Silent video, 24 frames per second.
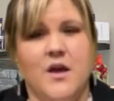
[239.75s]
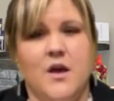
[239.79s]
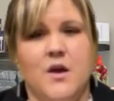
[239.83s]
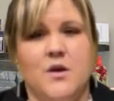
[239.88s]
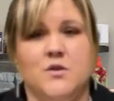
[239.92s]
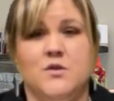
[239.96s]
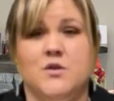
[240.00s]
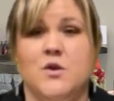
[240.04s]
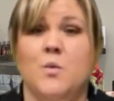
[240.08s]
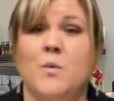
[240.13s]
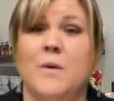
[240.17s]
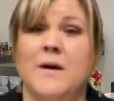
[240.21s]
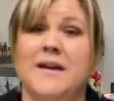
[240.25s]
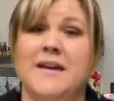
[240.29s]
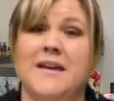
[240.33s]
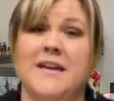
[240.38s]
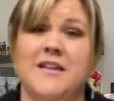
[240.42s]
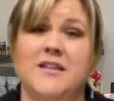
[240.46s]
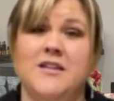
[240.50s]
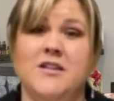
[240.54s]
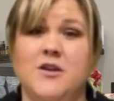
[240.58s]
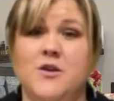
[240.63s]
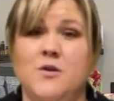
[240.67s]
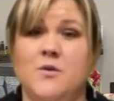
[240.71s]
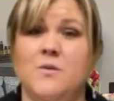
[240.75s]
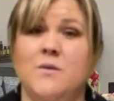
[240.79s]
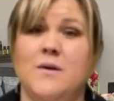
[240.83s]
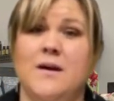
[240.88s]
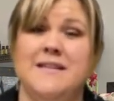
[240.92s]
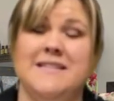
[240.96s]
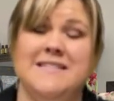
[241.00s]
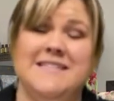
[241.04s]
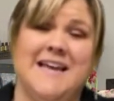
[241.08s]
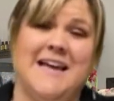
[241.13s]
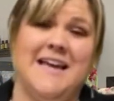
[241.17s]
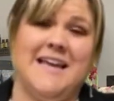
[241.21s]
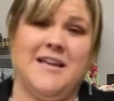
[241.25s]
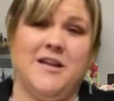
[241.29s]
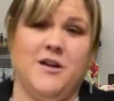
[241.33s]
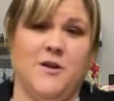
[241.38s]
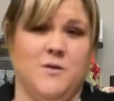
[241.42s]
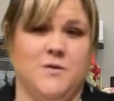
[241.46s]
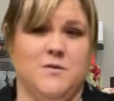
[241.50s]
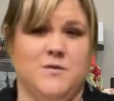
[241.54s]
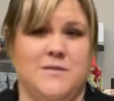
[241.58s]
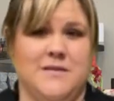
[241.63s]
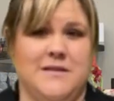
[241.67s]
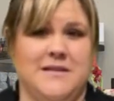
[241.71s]
So what can you
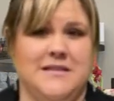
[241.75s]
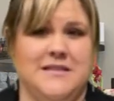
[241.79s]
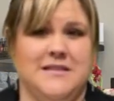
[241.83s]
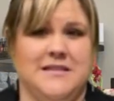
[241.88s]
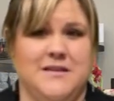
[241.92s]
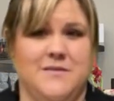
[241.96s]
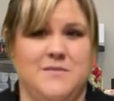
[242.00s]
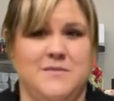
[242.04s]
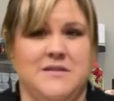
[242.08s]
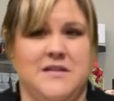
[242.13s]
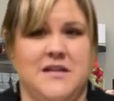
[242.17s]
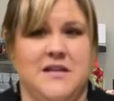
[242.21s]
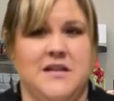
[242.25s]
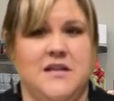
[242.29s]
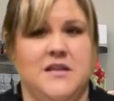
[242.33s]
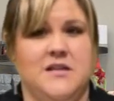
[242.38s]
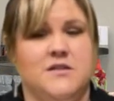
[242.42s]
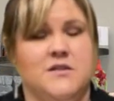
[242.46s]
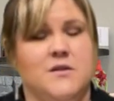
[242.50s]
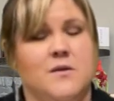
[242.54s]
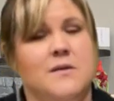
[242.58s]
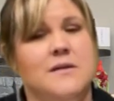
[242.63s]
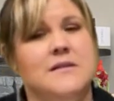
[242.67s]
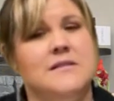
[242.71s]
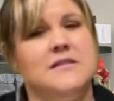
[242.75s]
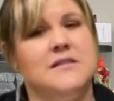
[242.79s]
diagnose with a sleep study? So a